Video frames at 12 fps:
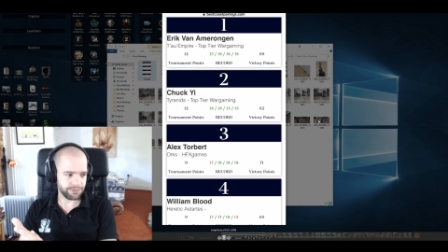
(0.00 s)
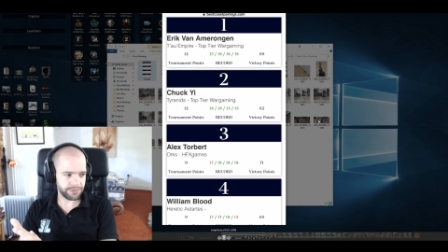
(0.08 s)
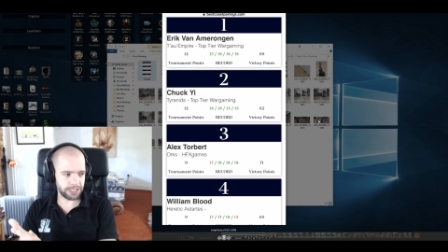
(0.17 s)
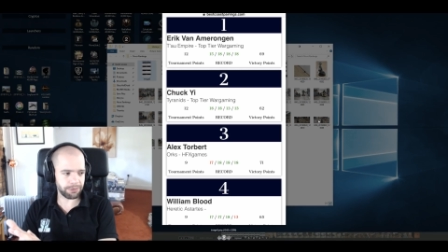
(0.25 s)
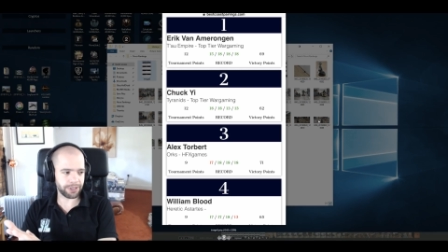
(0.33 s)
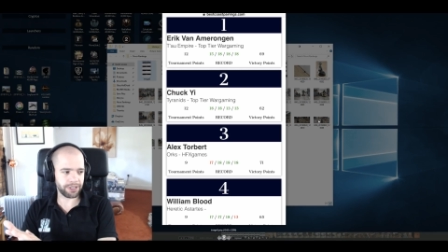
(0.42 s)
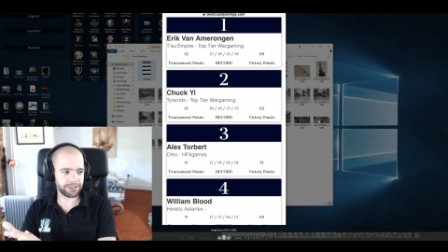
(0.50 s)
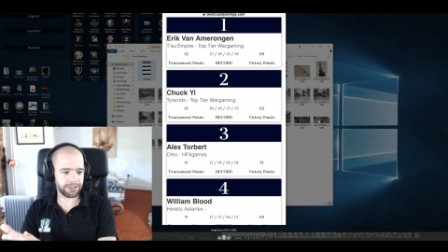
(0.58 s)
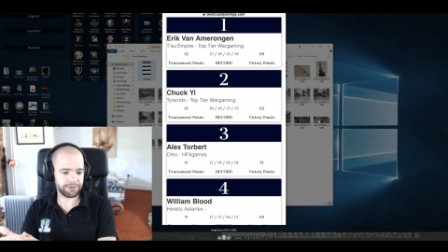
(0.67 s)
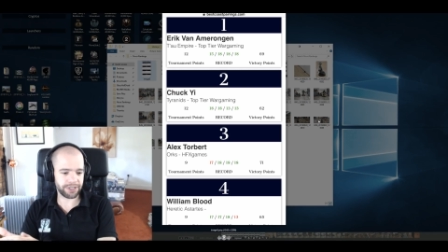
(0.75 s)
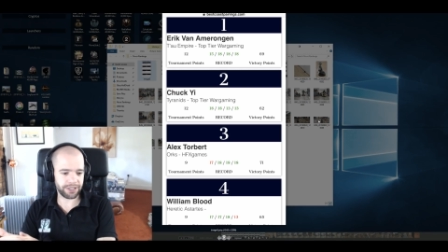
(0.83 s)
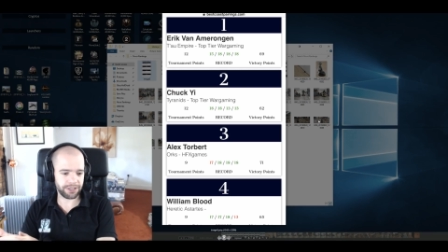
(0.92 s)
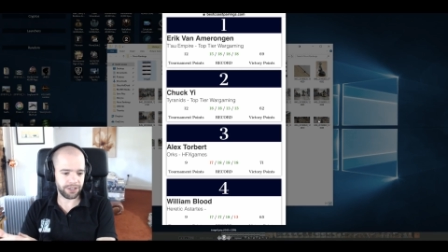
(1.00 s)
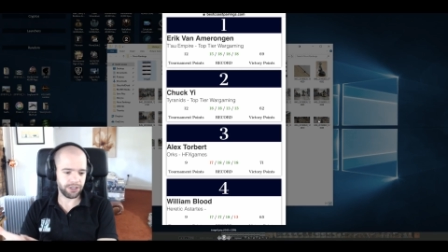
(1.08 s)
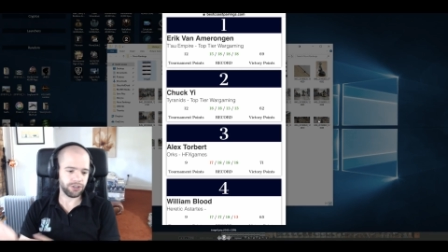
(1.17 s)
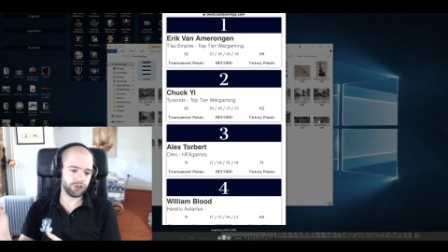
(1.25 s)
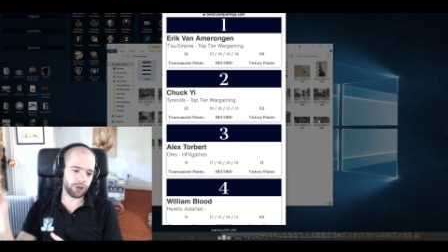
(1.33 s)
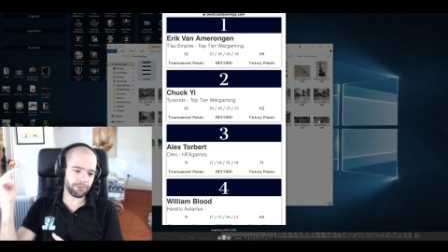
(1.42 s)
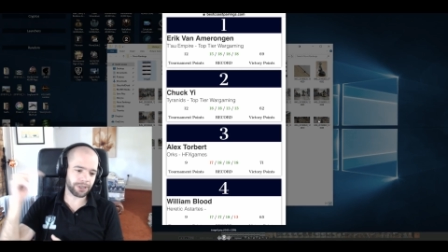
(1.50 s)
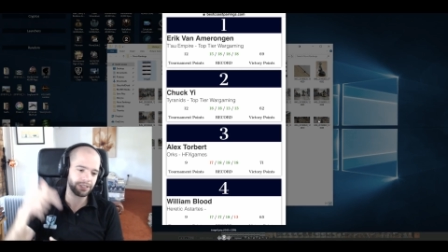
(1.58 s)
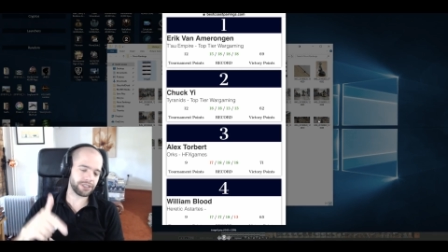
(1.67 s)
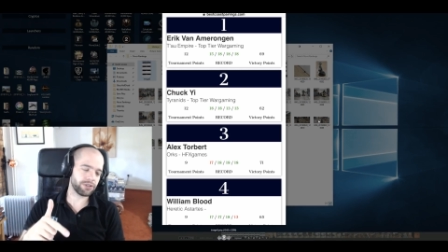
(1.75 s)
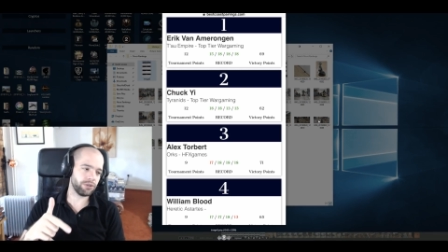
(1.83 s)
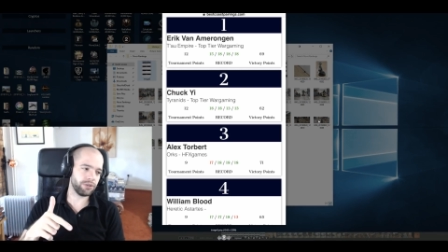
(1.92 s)
this will be Glass Half Dead. Join my
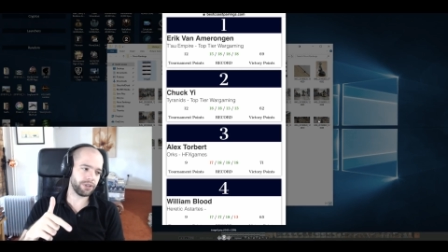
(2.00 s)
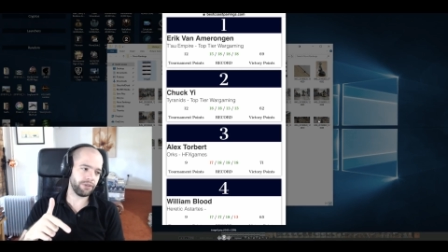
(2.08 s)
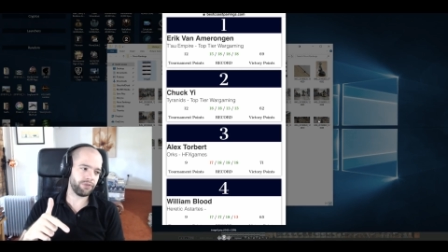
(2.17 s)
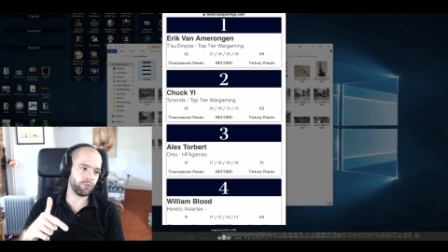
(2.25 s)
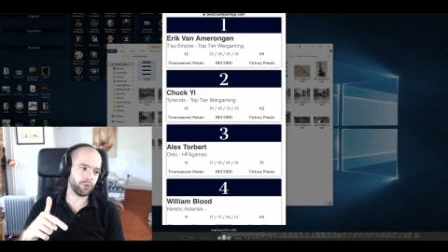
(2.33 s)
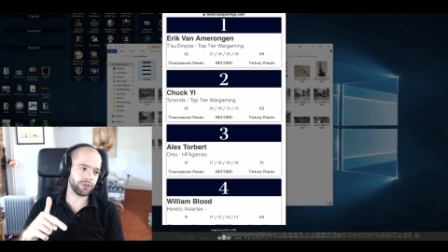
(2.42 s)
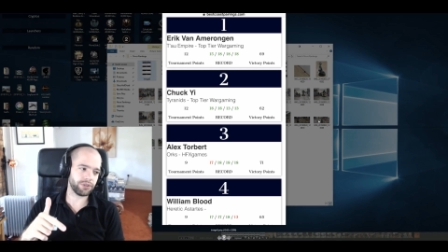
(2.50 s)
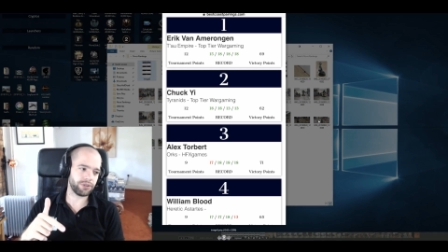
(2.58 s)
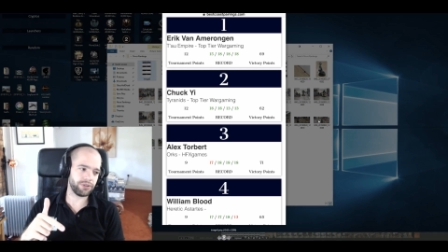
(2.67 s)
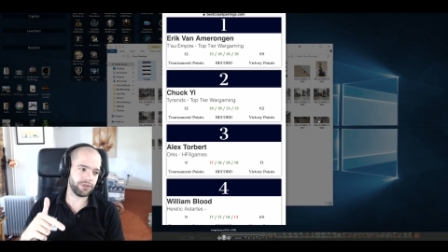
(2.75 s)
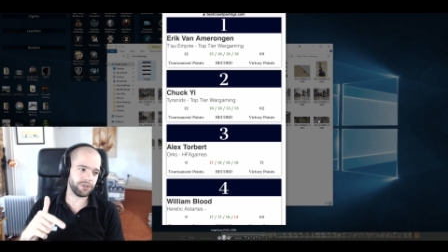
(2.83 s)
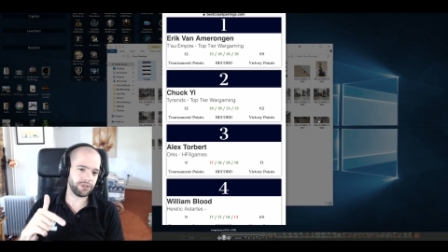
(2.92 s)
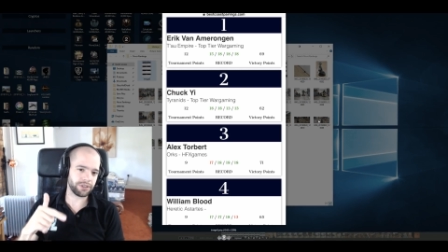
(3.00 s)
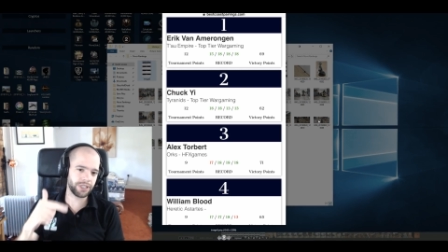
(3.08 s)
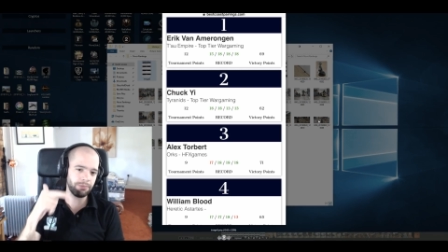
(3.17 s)
Discord if you want to